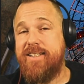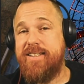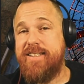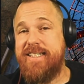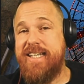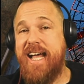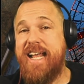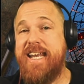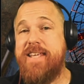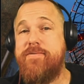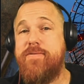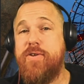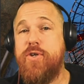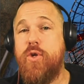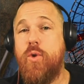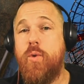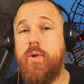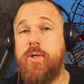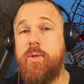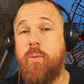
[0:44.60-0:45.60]
not even
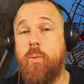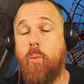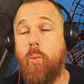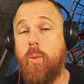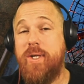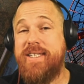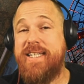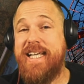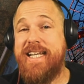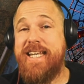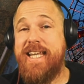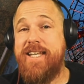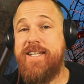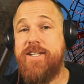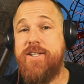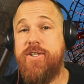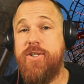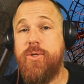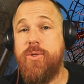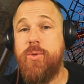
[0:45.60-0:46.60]
knowing what they need to
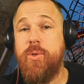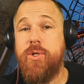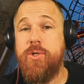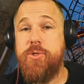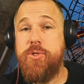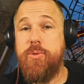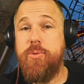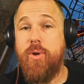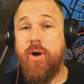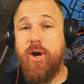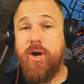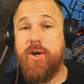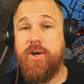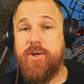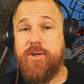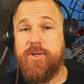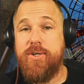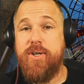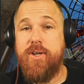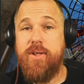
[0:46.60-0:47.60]
do to
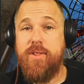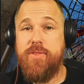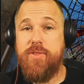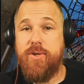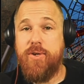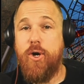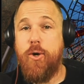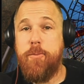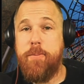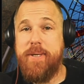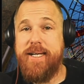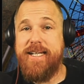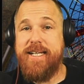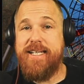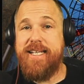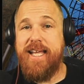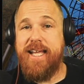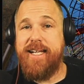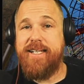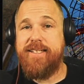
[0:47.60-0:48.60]
earn their opening
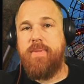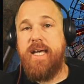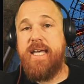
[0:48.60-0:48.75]
date.